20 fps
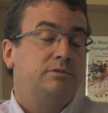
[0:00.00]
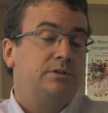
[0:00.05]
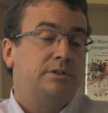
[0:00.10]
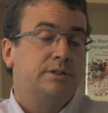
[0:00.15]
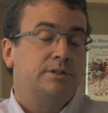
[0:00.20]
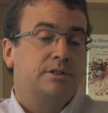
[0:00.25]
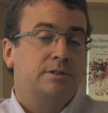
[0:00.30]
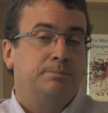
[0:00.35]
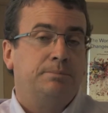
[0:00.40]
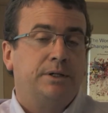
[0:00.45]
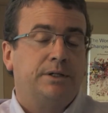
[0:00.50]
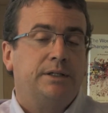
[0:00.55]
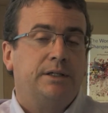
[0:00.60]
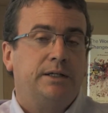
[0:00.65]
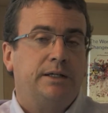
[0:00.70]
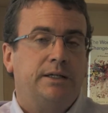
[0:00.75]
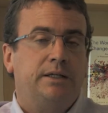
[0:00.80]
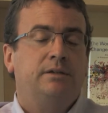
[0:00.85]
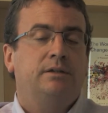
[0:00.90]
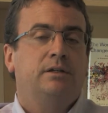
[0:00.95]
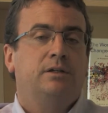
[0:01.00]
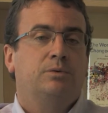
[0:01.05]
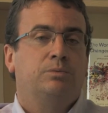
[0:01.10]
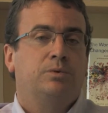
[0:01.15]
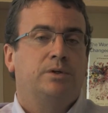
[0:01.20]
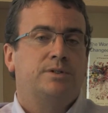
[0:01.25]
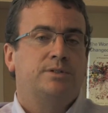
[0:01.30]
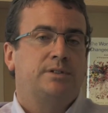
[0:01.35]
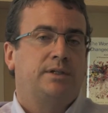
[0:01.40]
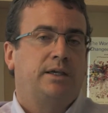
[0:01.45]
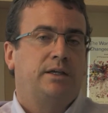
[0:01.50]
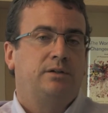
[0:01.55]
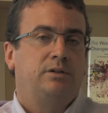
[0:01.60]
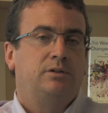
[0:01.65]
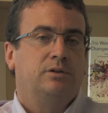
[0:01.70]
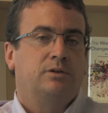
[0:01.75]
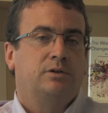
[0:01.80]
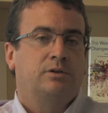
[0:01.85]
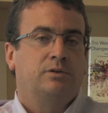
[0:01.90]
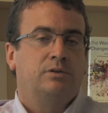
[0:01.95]
disability, it was a
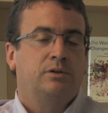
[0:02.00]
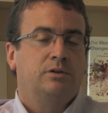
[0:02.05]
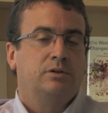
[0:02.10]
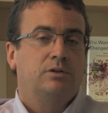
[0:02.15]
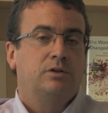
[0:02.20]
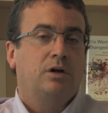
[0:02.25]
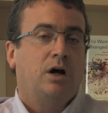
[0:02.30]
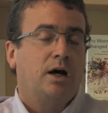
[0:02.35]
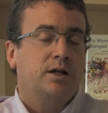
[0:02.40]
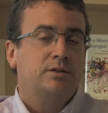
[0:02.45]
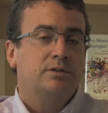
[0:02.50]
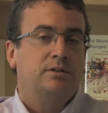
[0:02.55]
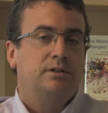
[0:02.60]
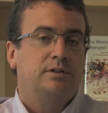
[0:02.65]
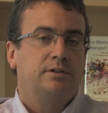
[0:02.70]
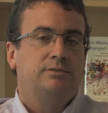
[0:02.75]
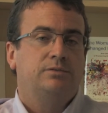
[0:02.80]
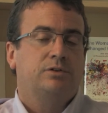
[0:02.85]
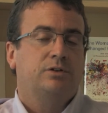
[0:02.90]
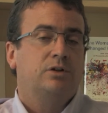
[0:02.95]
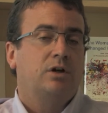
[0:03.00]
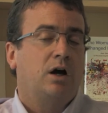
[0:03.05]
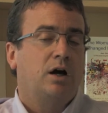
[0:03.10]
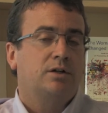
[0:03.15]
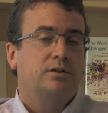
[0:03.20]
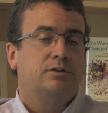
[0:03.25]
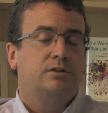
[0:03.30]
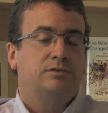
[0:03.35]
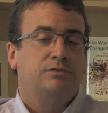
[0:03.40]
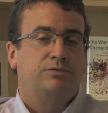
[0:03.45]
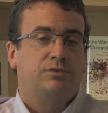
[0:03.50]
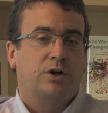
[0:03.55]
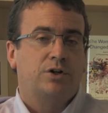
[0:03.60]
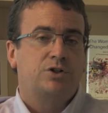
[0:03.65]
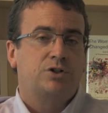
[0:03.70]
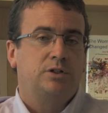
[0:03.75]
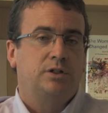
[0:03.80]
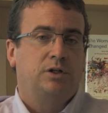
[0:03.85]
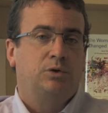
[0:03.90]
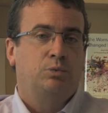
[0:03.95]
neurocognitive or cognitive
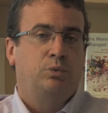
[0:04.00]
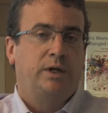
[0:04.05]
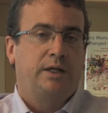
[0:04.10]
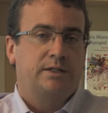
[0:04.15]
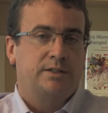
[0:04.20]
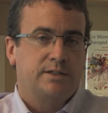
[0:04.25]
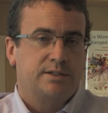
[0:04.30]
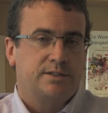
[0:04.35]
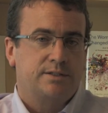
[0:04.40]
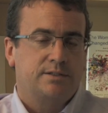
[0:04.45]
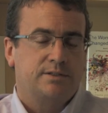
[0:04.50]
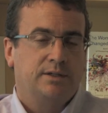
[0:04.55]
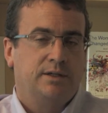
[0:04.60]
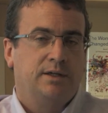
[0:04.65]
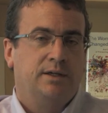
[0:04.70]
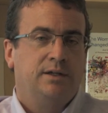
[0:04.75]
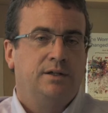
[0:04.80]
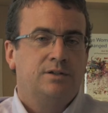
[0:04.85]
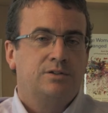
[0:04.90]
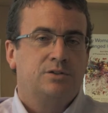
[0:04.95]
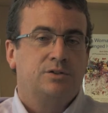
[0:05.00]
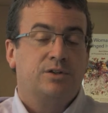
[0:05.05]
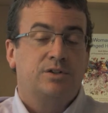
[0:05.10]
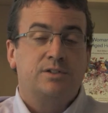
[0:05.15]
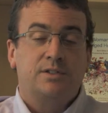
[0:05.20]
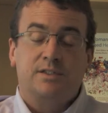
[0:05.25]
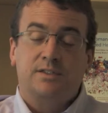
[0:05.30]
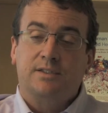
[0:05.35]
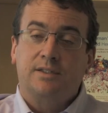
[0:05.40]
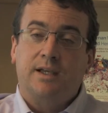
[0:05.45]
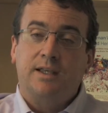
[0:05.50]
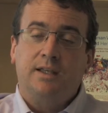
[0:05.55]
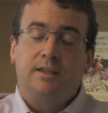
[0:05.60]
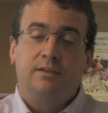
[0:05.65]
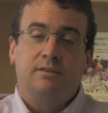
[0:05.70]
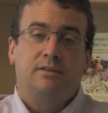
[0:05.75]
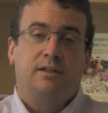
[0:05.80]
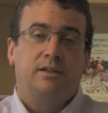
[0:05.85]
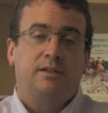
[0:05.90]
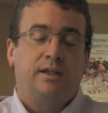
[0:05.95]
functioning weakness. So it's
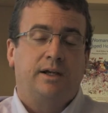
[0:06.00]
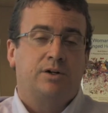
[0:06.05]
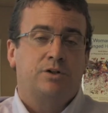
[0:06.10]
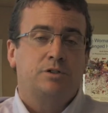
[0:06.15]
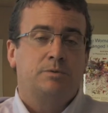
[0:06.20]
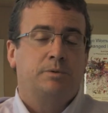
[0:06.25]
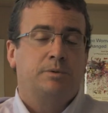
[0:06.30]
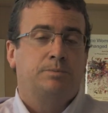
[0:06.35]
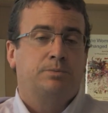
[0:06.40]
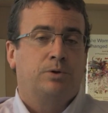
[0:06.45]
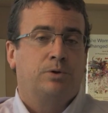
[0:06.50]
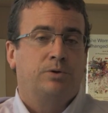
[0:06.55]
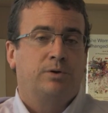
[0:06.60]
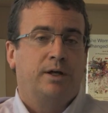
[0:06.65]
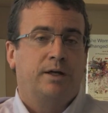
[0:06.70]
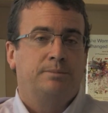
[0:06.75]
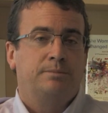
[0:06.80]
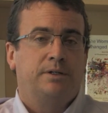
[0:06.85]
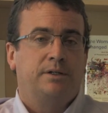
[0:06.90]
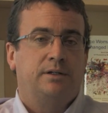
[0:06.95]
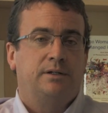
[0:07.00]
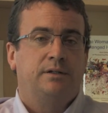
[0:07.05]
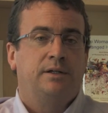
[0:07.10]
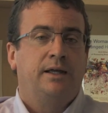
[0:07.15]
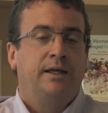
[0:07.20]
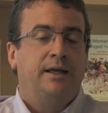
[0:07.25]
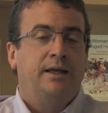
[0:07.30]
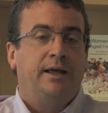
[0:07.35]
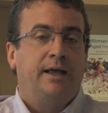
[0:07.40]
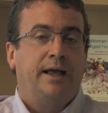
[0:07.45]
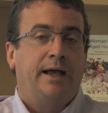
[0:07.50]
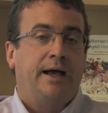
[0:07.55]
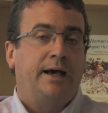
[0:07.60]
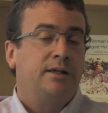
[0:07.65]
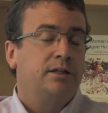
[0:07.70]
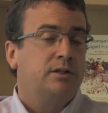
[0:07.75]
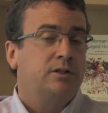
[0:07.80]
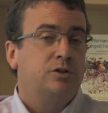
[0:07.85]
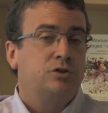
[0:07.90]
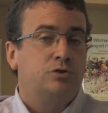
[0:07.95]
exciting that Arrowsmith program can
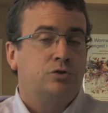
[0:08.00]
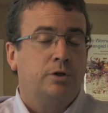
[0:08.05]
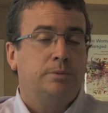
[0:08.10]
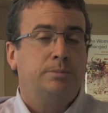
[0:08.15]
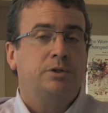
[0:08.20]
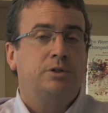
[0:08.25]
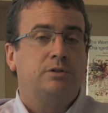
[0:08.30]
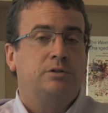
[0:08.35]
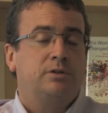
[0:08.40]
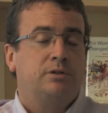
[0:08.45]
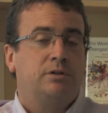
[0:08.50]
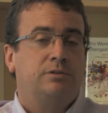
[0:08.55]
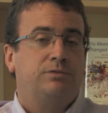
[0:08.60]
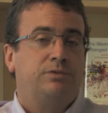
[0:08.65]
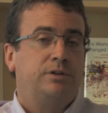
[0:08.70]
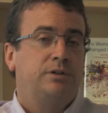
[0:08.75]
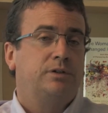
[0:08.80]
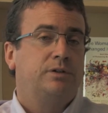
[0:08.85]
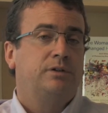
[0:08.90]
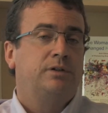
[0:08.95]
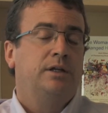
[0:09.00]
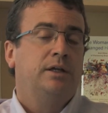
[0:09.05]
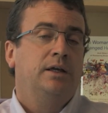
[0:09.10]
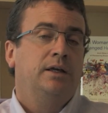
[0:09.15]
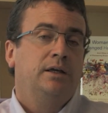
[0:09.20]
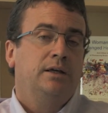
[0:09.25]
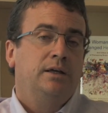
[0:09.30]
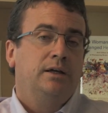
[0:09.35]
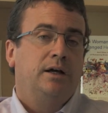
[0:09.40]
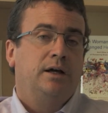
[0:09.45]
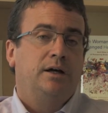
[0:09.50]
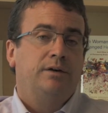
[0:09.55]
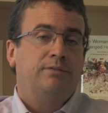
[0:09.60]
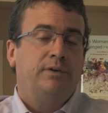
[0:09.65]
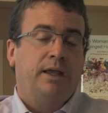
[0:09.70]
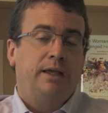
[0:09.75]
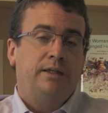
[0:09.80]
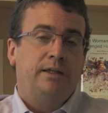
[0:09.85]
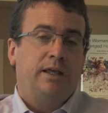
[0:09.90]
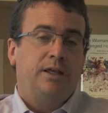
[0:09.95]
add and contribute to the field of
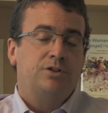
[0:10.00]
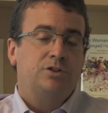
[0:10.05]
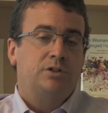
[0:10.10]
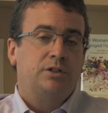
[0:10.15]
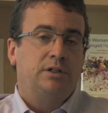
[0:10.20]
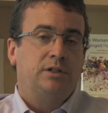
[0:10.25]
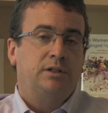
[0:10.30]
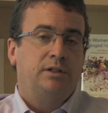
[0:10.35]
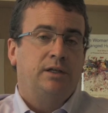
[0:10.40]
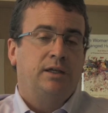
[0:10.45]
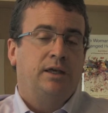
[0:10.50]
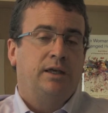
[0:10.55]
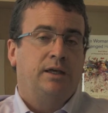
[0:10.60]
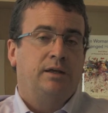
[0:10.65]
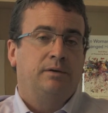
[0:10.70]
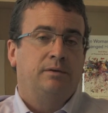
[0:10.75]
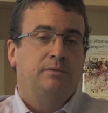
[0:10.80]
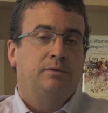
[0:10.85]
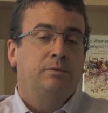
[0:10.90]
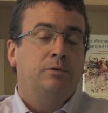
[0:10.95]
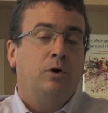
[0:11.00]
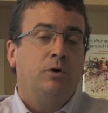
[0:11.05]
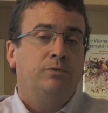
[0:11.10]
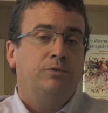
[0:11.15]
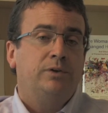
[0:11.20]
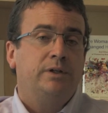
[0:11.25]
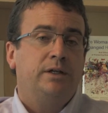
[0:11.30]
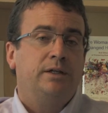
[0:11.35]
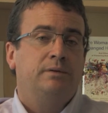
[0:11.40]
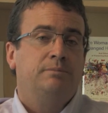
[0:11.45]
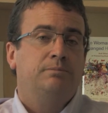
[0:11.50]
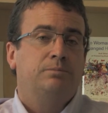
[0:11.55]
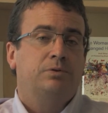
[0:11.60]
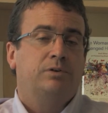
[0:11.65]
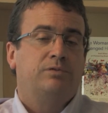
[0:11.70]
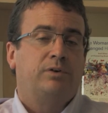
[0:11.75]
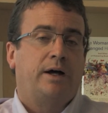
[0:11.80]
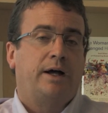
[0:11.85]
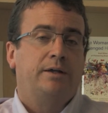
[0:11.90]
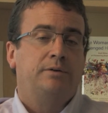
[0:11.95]
ADHD and hopefully
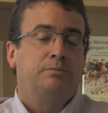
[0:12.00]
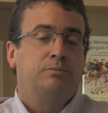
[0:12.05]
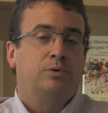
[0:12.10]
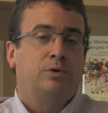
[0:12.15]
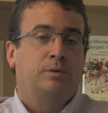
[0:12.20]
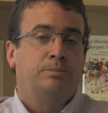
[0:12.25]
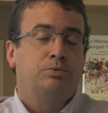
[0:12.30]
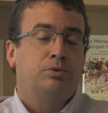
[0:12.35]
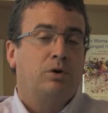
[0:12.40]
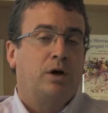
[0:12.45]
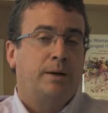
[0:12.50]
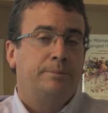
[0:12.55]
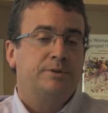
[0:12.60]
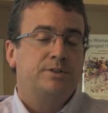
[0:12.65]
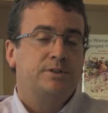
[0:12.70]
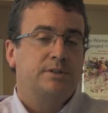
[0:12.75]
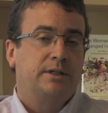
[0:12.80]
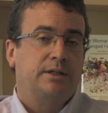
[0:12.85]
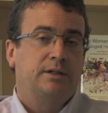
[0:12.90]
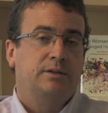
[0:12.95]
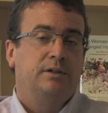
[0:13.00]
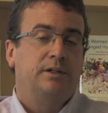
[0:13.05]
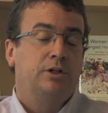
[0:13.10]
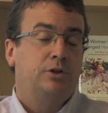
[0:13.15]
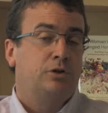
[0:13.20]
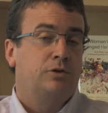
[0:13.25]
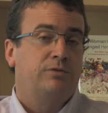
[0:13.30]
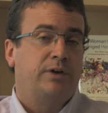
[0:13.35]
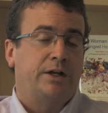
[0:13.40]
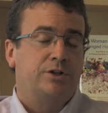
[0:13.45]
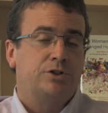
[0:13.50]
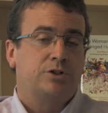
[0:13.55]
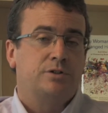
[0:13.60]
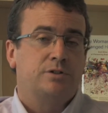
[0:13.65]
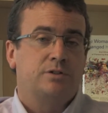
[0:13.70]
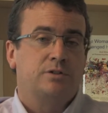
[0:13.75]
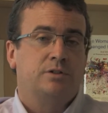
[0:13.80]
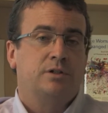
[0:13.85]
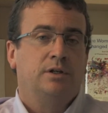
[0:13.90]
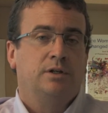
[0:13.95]
provide more promising
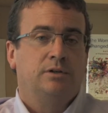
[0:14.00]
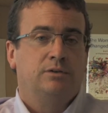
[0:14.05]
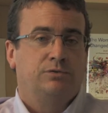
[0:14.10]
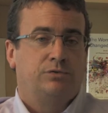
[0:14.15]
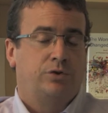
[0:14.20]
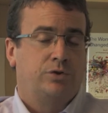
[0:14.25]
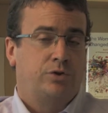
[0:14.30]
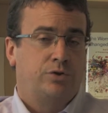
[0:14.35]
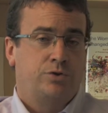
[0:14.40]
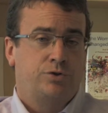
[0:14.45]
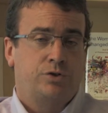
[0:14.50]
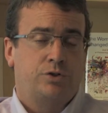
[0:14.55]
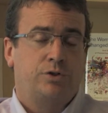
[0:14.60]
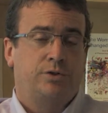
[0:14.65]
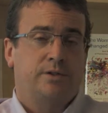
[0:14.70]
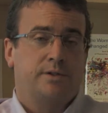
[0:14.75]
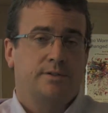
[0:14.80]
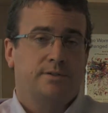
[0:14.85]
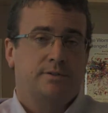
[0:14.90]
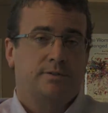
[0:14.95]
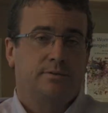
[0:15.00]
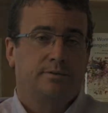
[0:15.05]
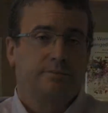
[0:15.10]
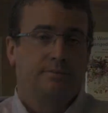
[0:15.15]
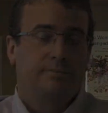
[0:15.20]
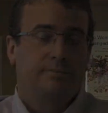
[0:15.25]
interventions for those students.